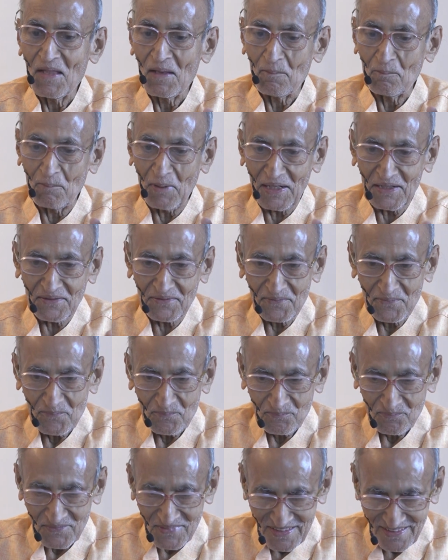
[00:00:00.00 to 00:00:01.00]
But,
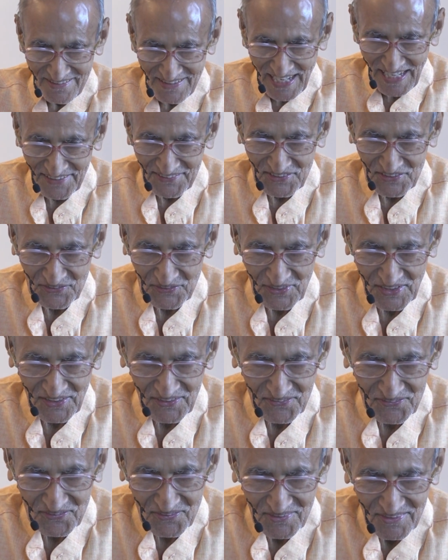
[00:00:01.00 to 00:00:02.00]
as he
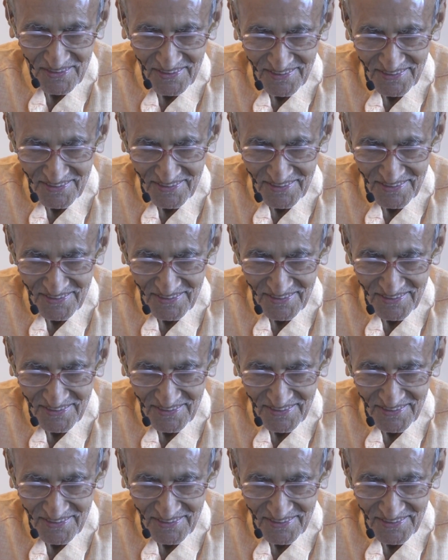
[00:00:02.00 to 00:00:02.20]
says,